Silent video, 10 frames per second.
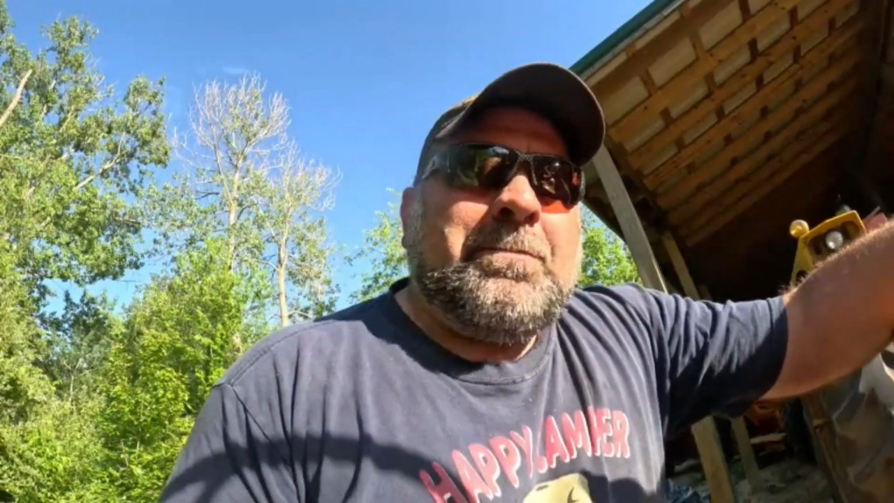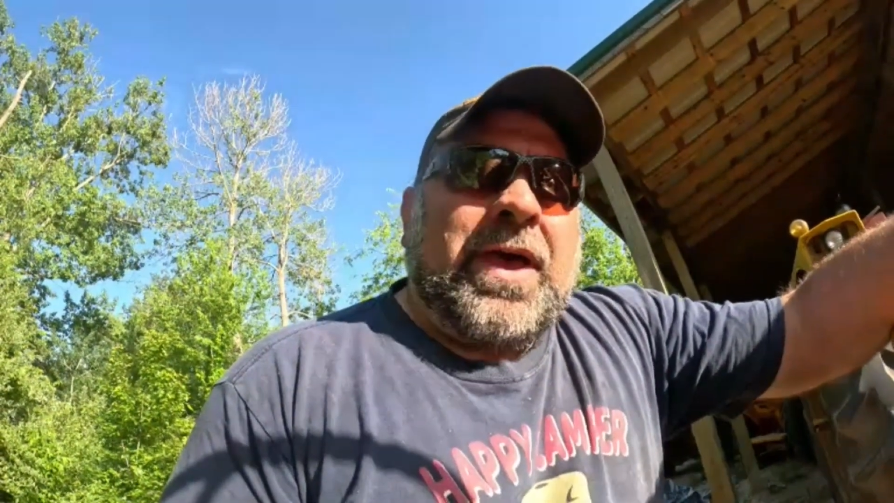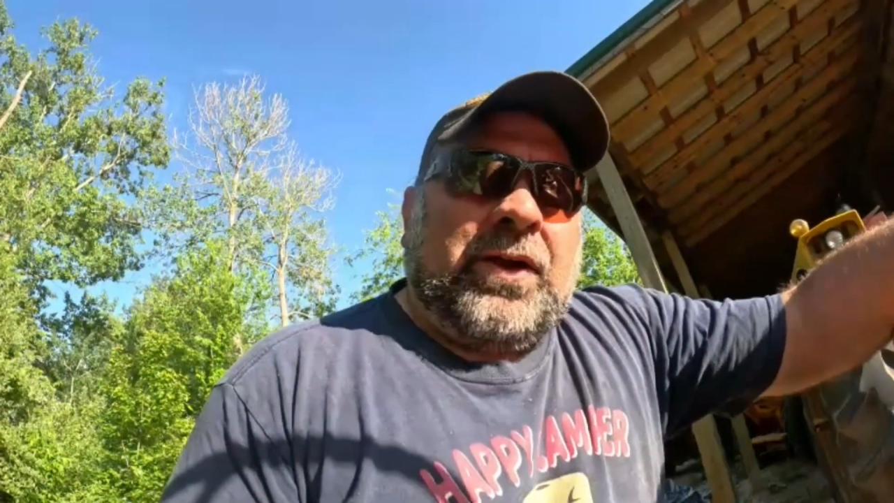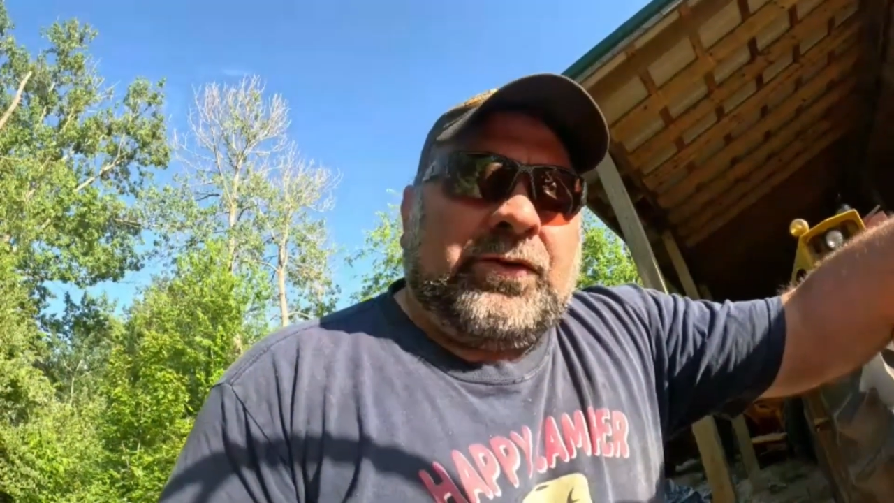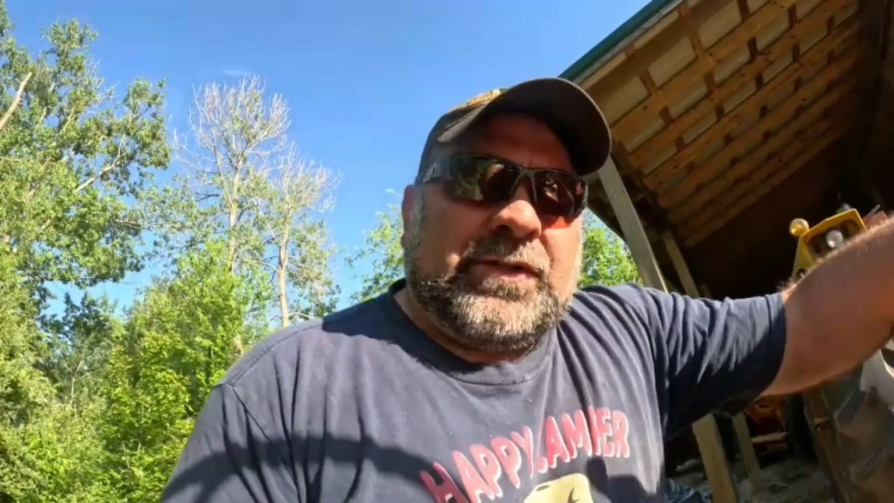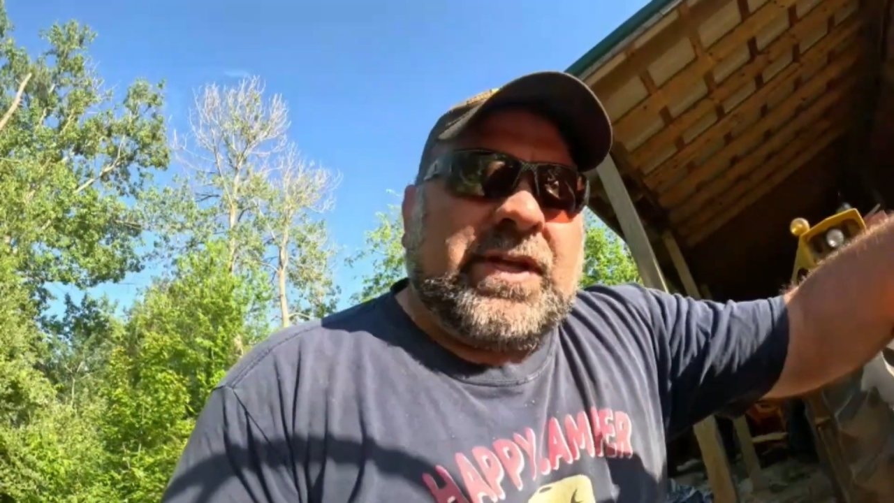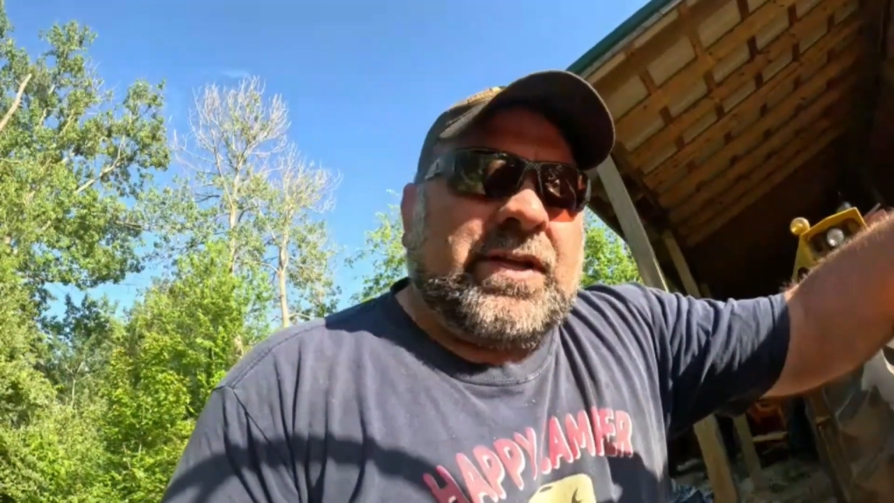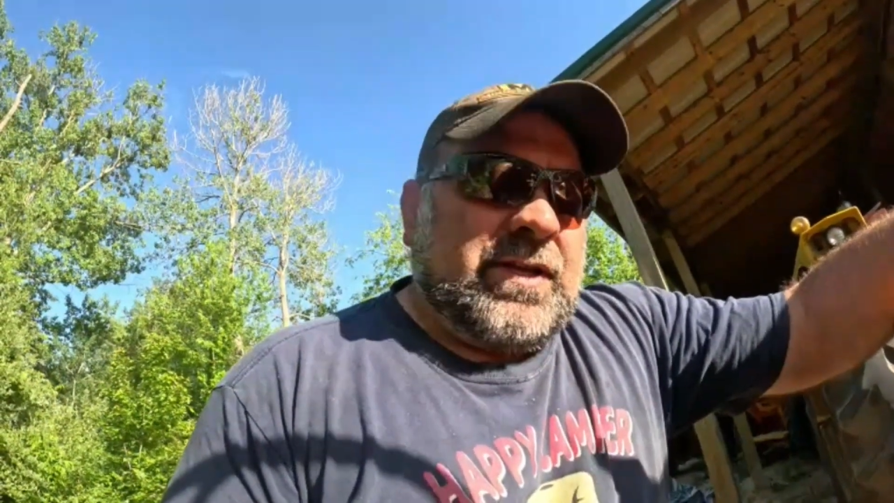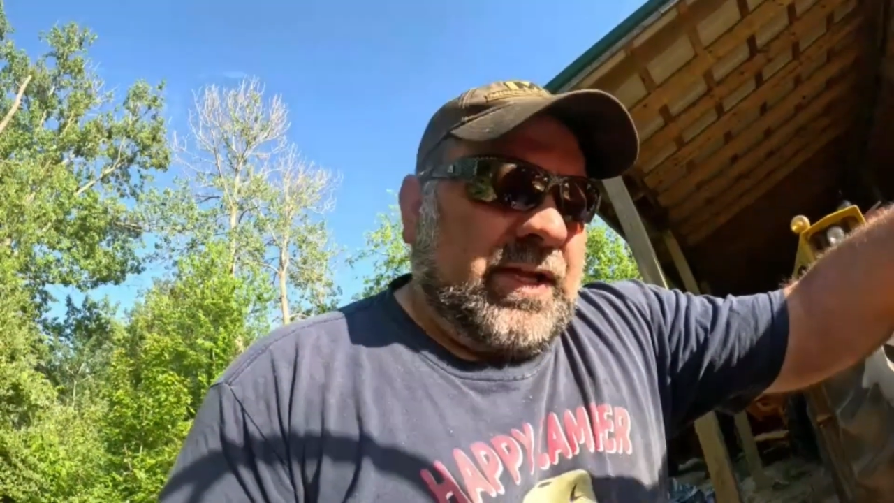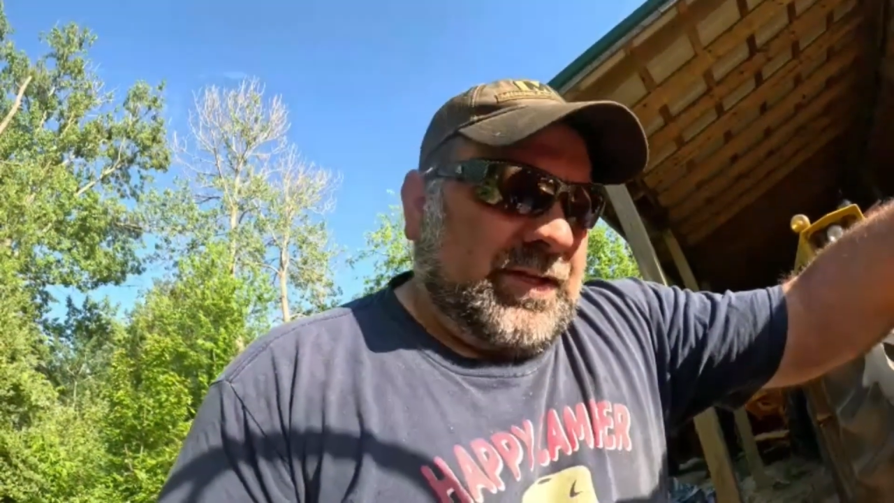Meadows
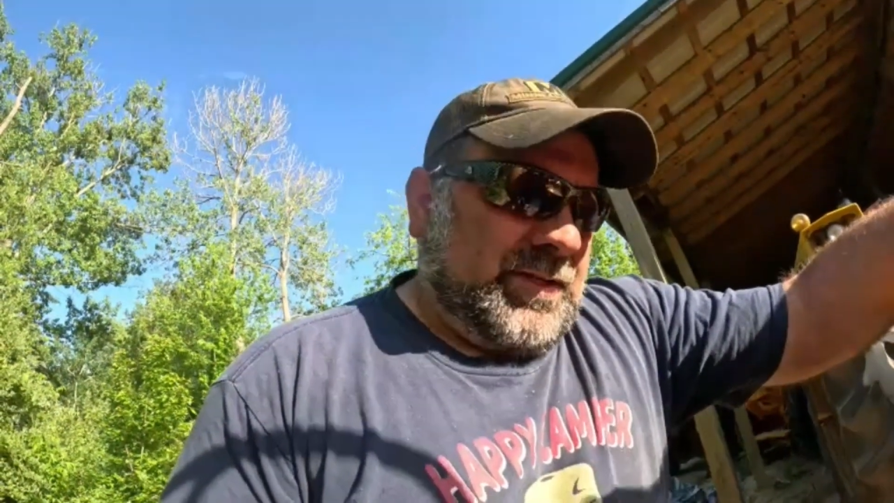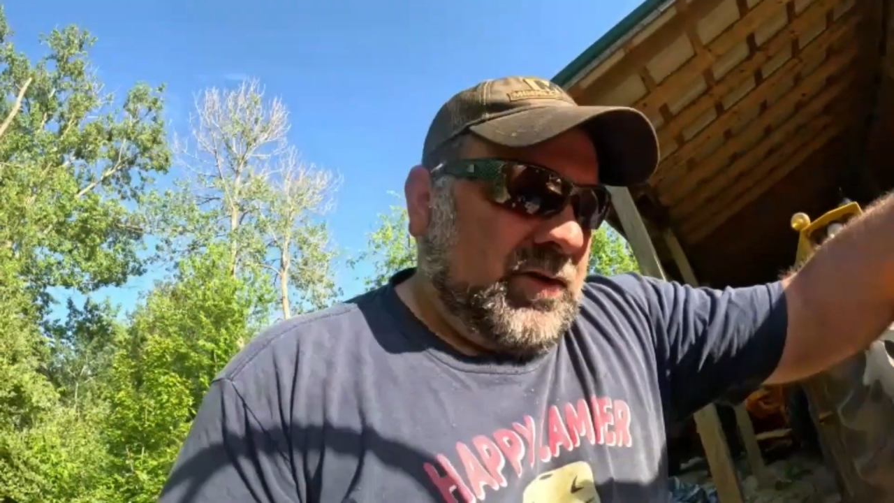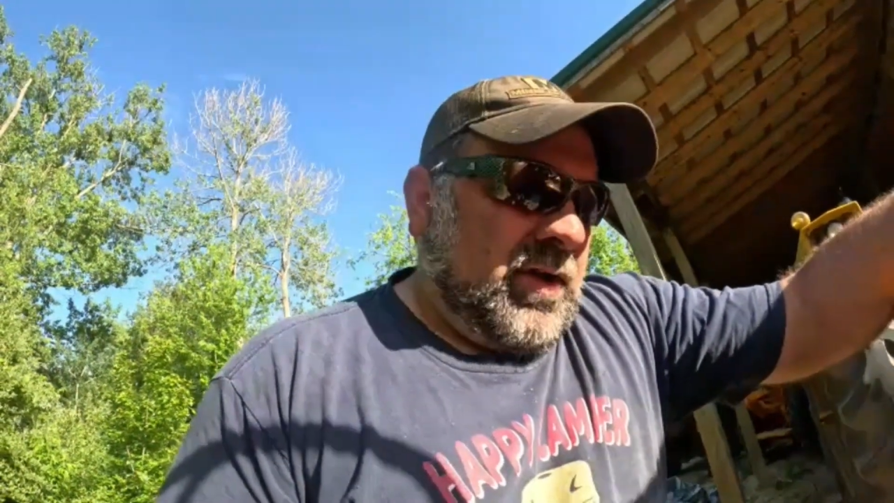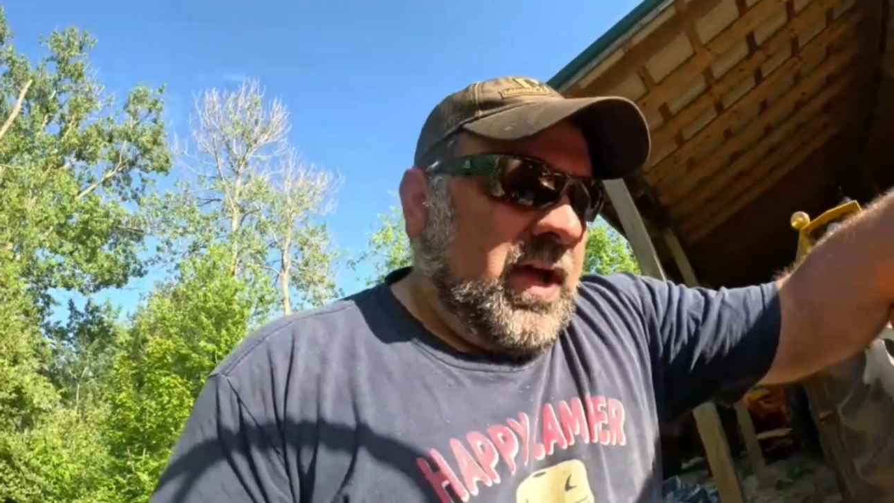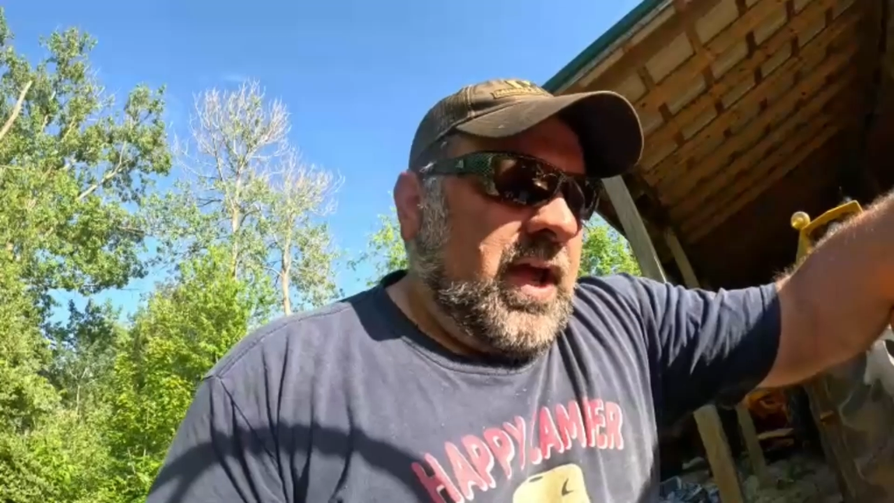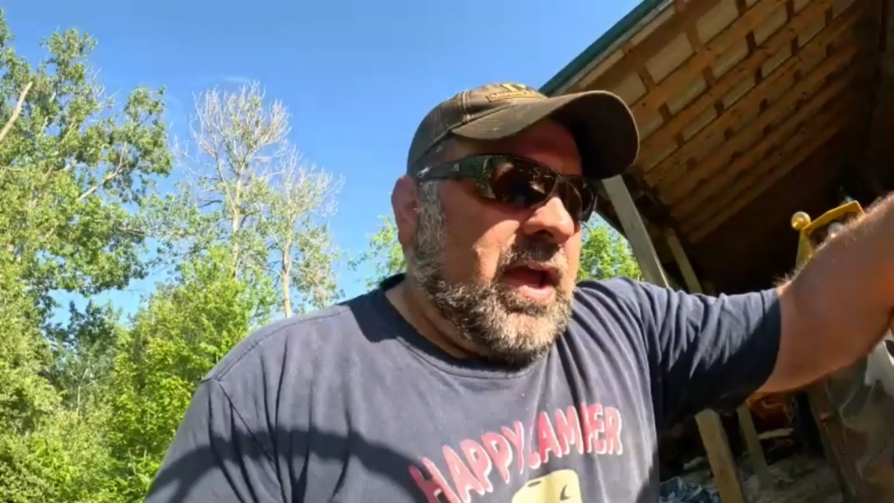diesel.